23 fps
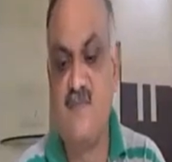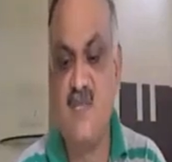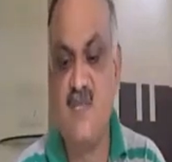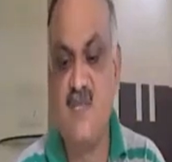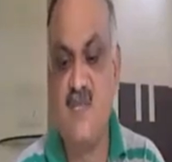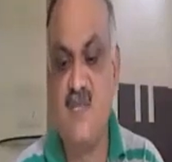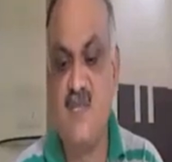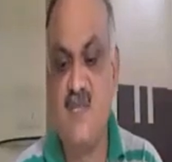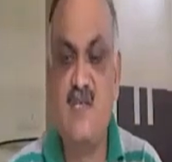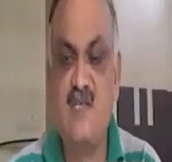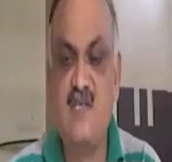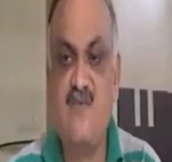This
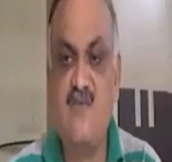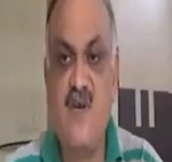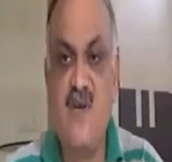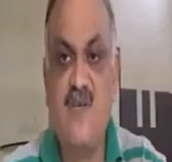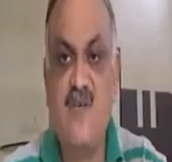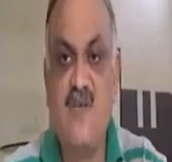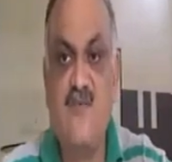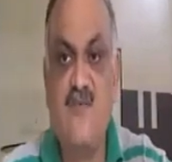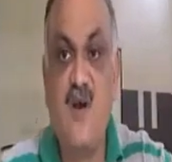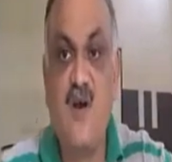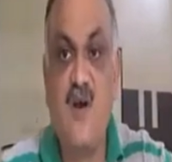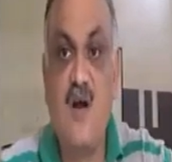is the way
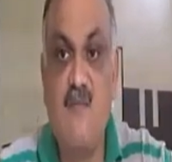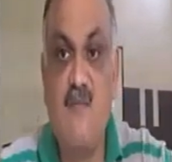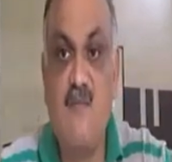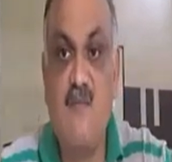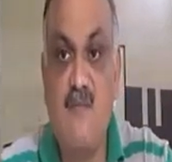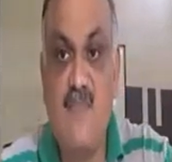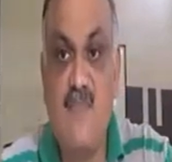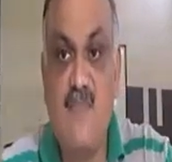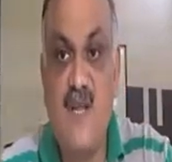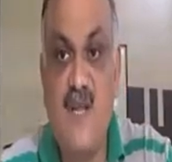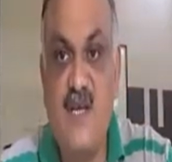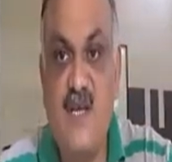you
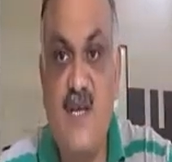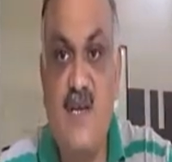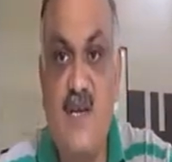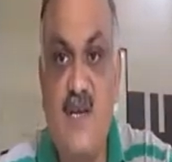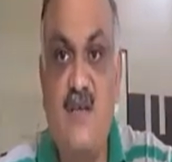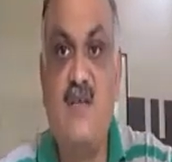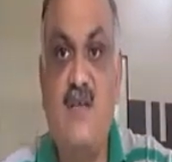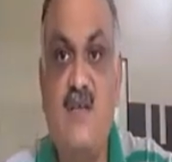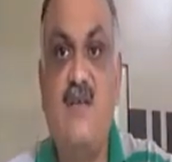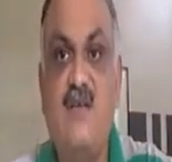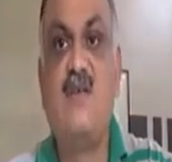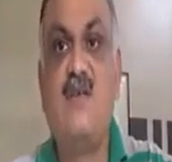complete
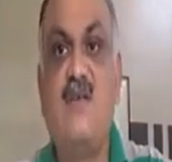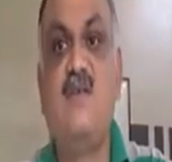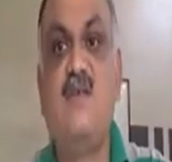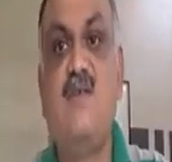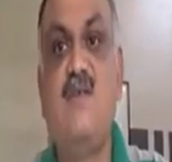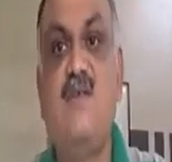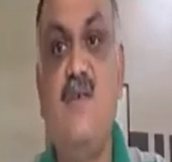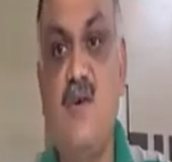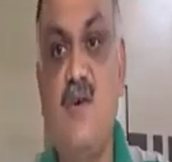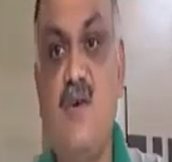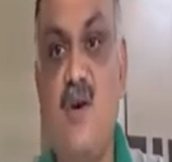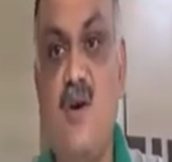
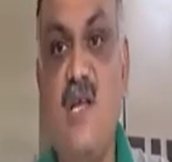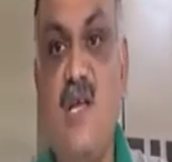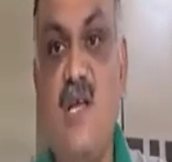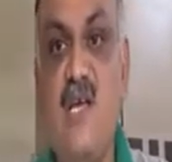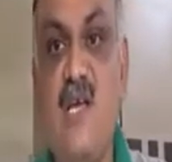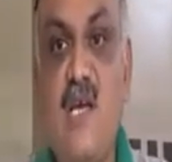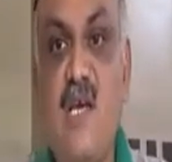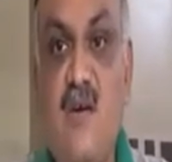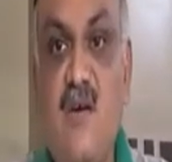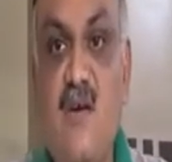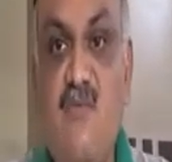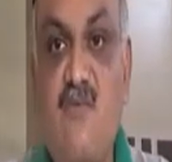your
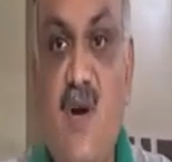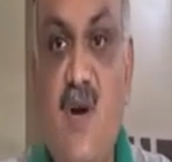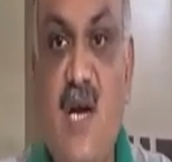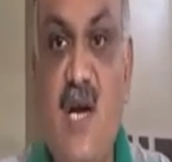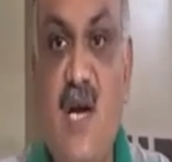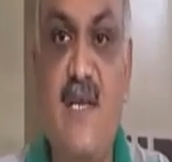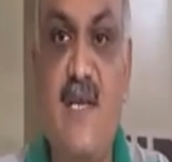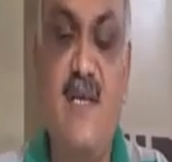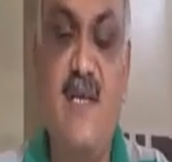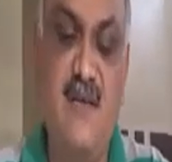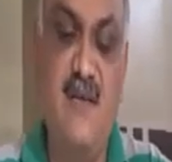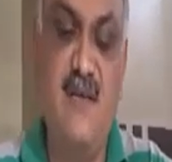
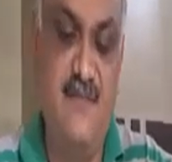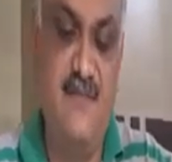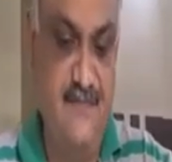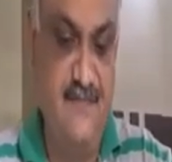inquiry.